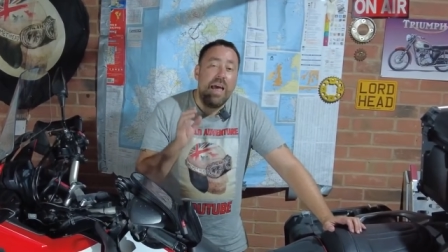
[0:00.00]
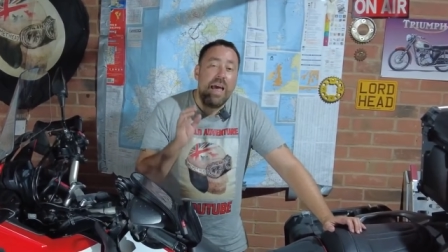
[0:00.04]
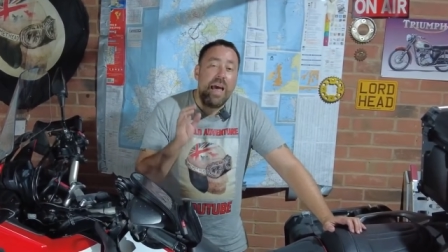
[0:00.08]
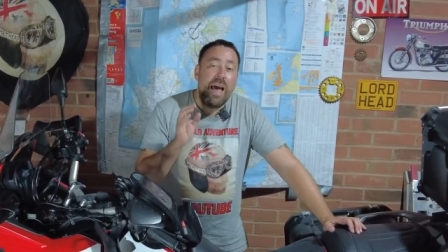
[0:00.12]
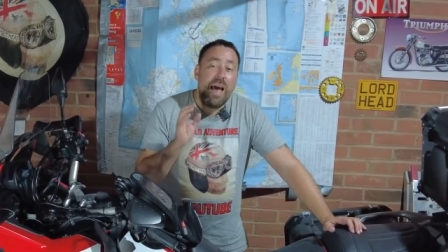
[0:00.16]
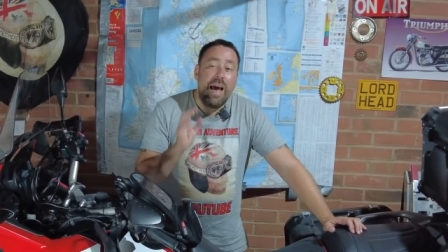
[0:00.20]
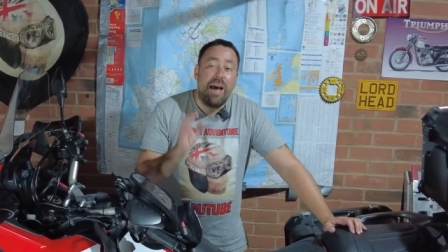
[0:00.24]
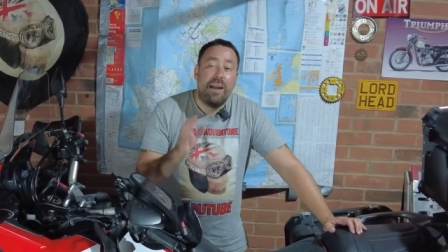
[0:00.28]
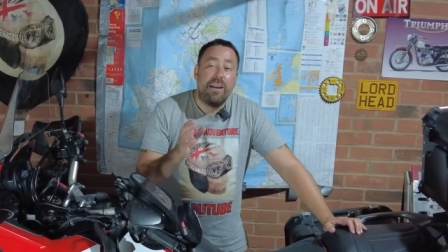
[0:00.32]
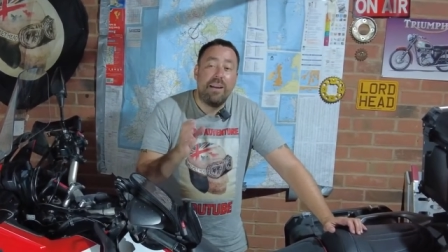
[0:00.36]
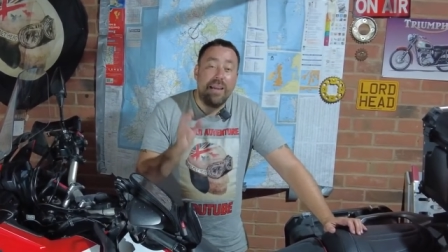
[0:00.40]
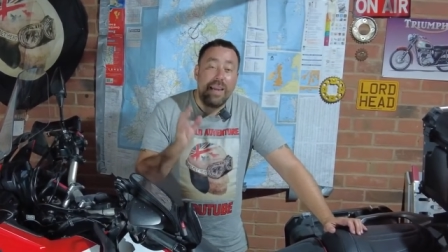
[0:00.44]

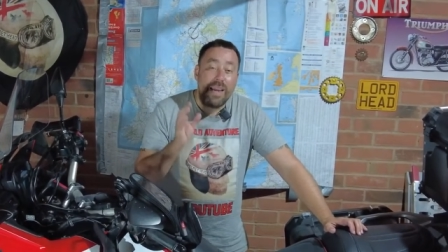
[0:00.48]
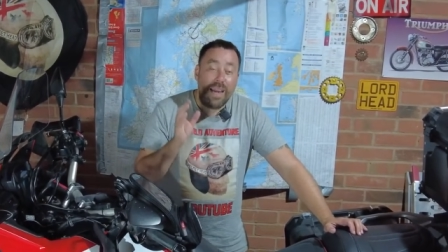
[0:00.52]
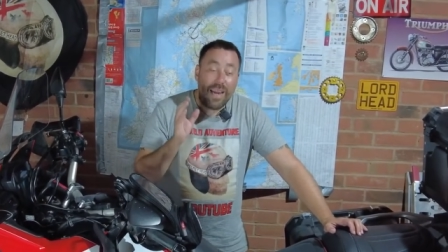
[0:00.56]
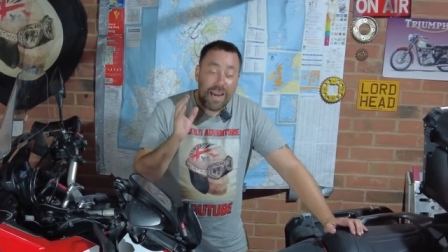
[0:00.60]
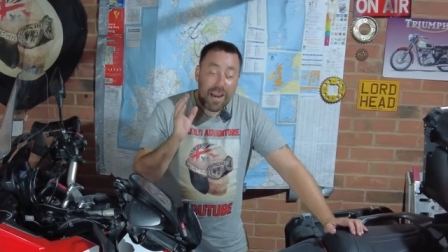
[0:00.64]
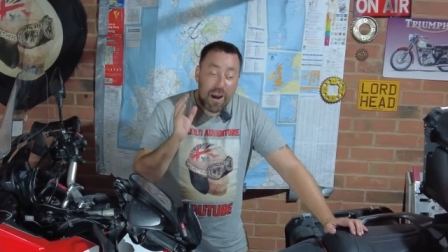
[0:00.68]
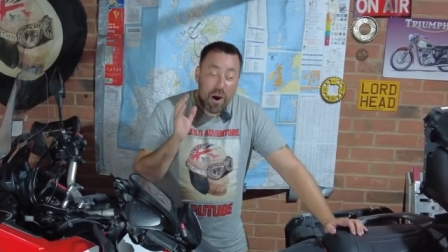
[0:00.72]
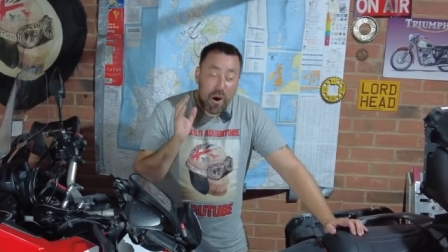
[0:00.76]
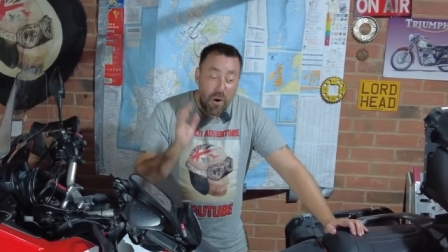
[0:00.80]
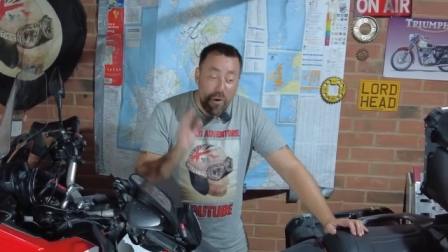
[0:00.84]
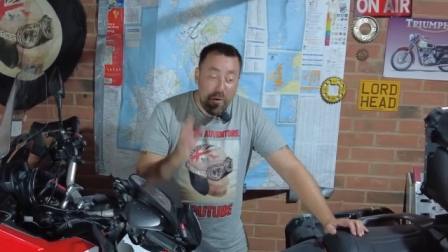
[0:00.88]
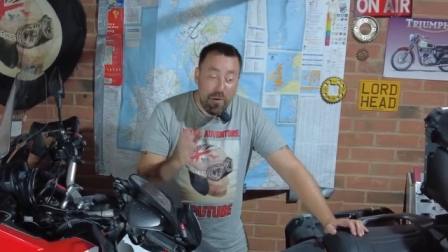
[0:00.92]
and it
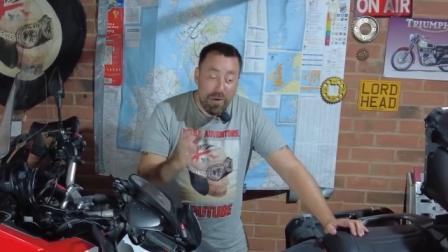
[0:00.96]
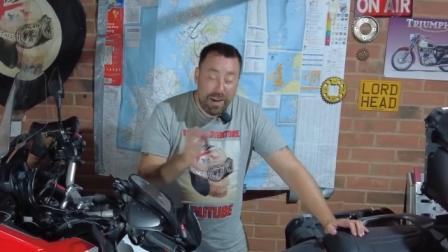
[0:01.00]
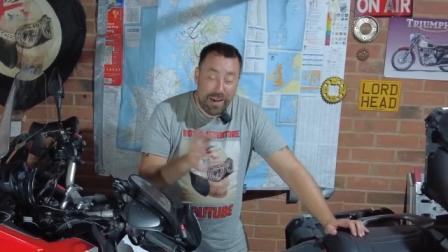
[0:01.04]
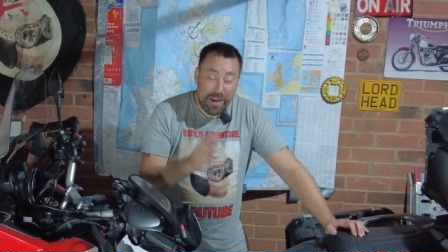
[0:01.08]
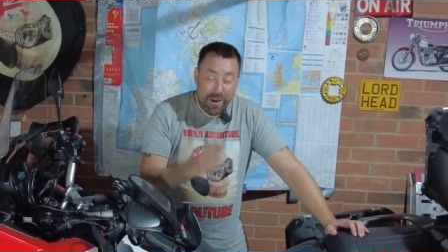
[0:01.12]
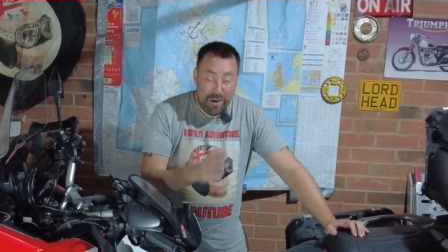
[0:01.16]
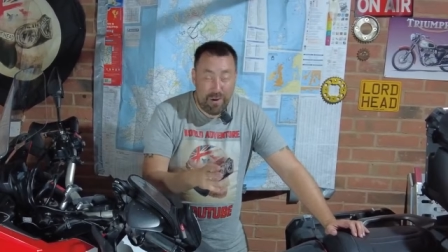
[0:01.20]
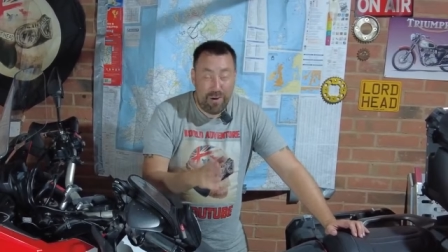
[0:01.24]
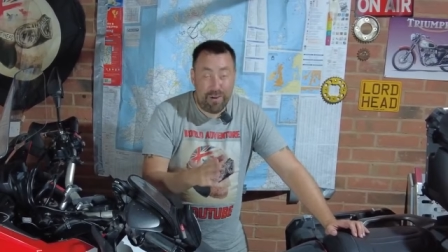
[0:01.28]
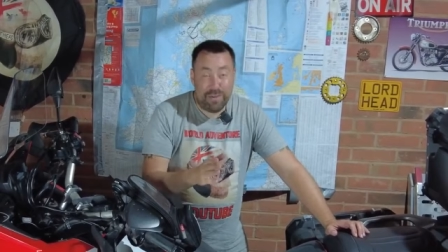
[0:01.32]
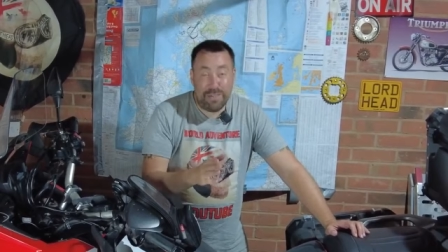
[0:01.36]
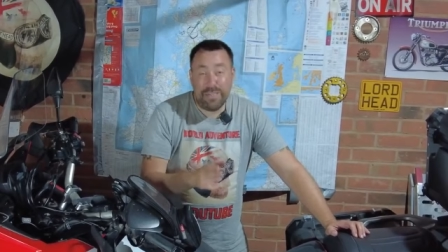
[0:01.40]
only
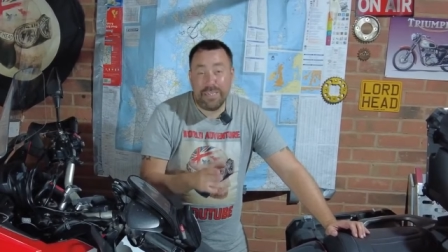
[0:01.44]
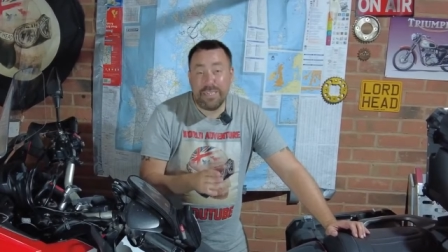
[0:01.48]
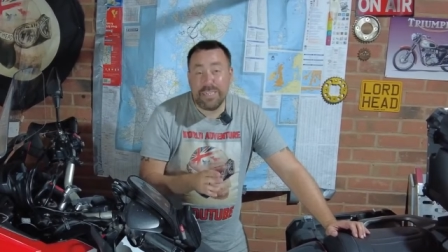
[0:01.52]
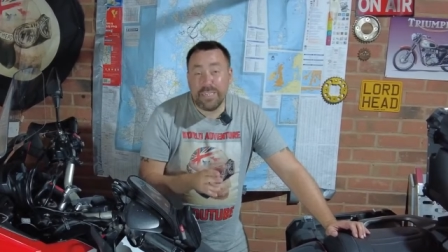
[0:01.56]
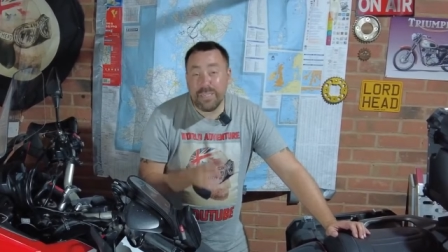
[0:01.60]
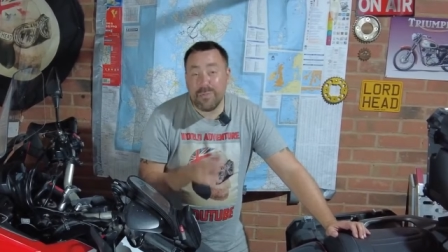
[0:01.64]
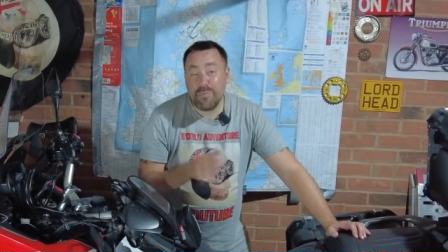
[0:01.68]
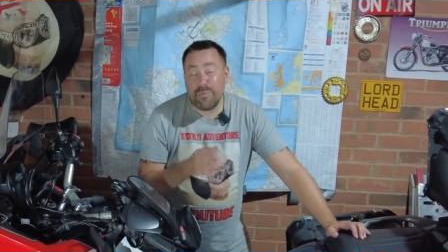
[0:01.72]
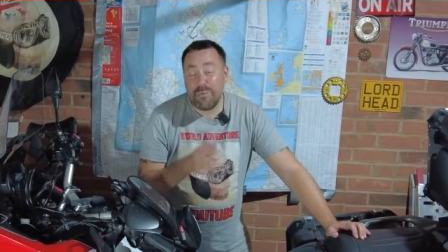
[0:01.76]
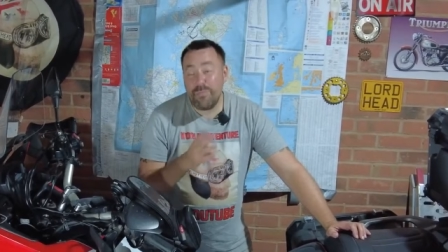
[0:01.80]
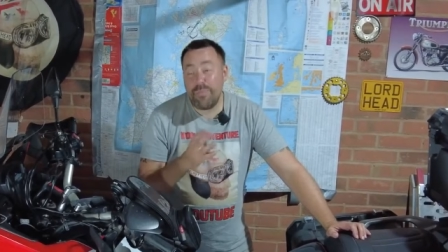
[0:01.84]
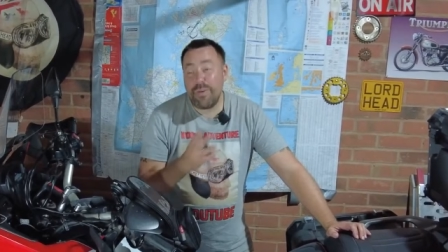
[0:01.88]
costs, this
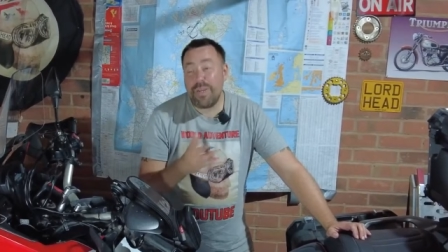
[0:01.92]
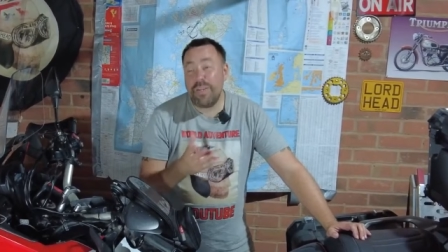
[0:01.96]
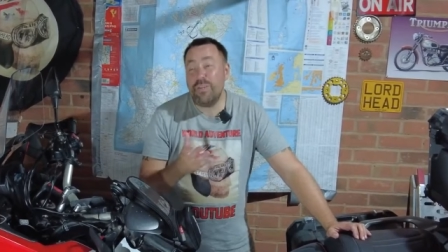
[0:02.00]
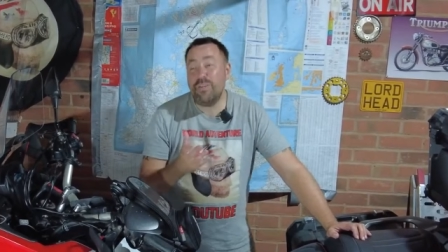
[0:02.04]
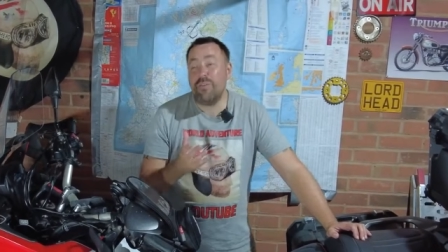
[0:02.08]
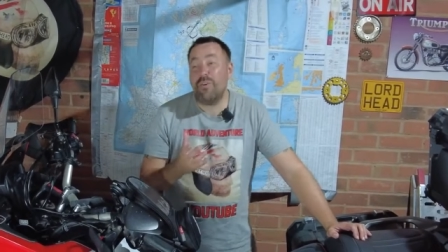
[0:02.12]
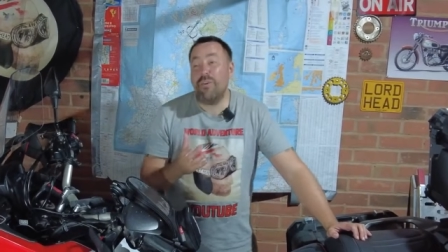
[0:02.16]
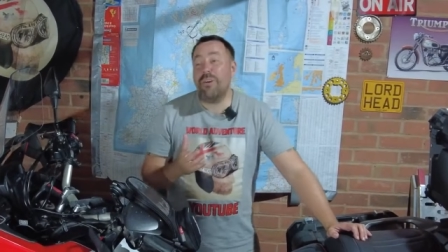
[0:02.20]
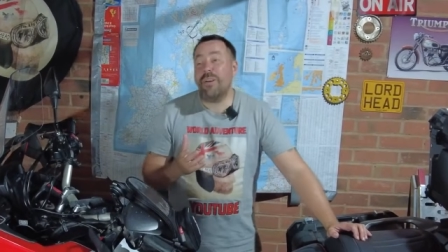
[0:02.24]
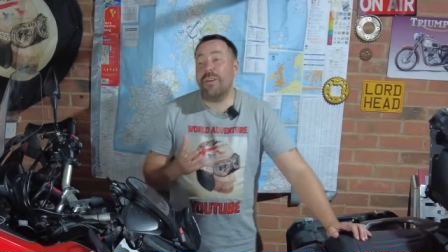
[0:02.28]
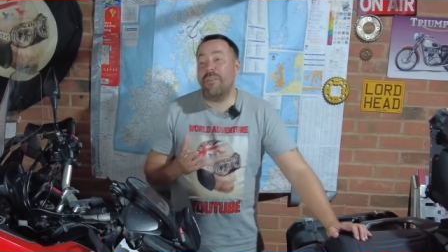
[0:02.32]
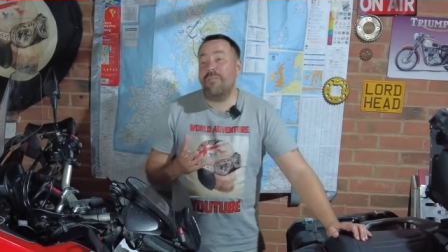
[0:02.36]
is what the big
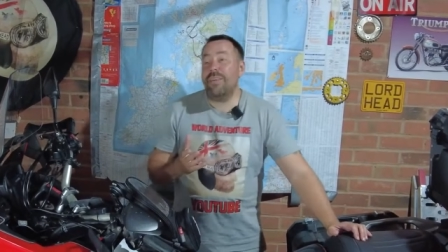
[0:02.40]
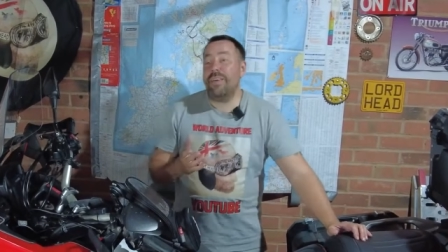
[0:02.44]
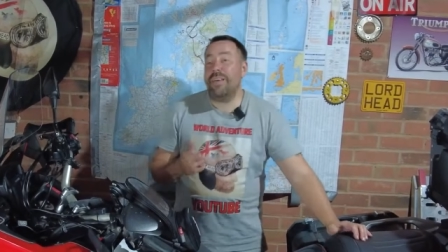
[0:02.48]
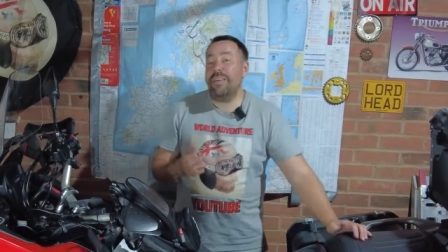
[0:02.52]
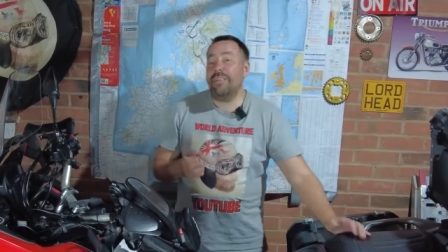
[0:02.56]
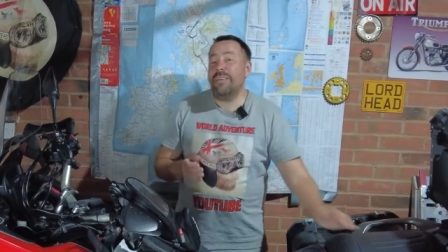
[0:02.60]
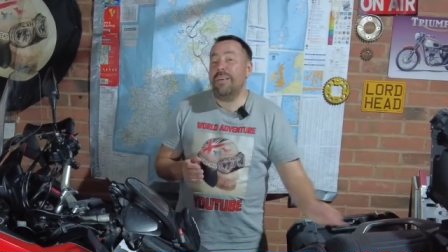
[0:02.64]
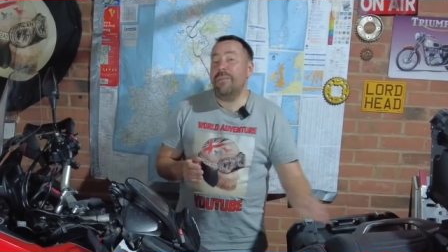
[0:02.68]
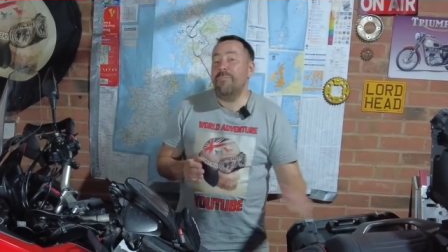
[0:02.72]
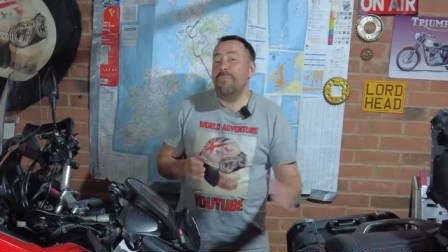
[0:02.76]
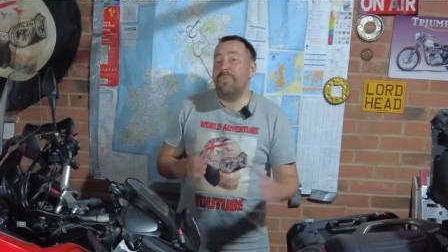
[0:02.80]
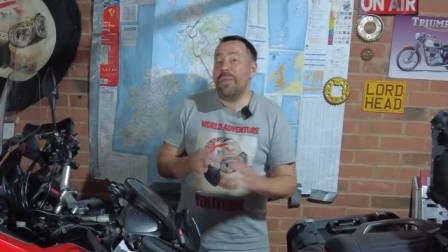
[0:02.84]
shocking of it
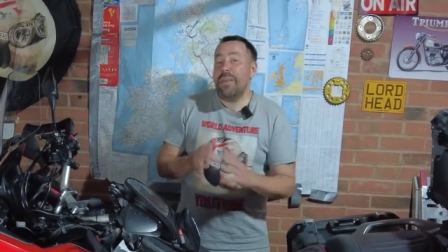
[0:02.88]
is.